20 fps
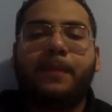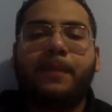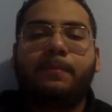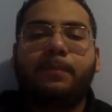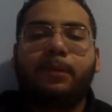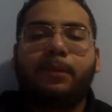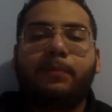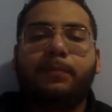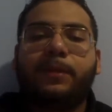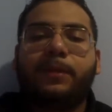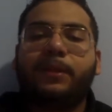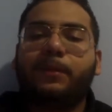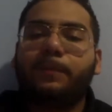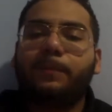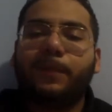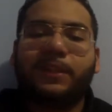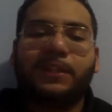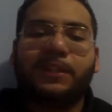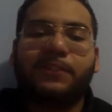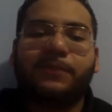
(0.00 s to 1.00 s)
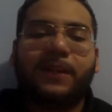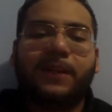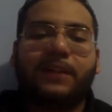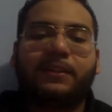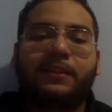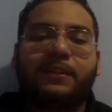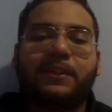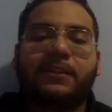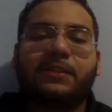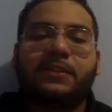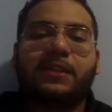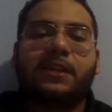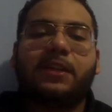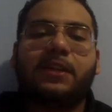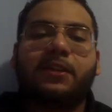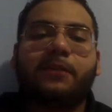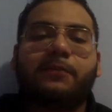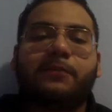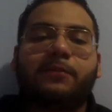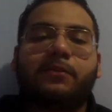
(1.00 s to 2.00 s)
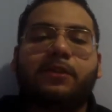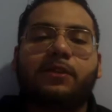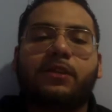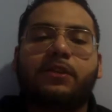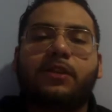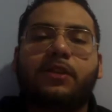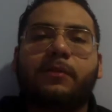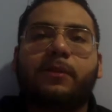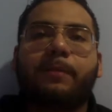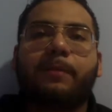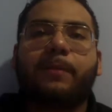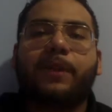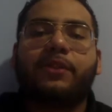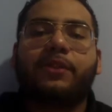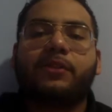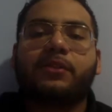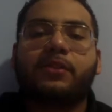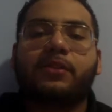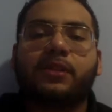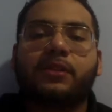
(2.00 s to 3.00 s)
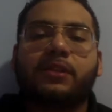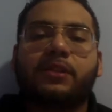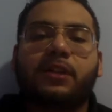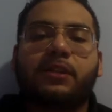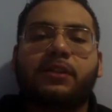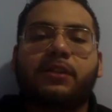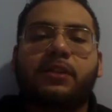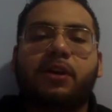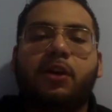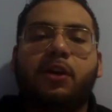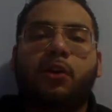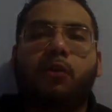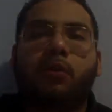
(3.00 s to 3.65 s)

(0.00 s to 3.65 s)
But this factor is not enough to determine major success or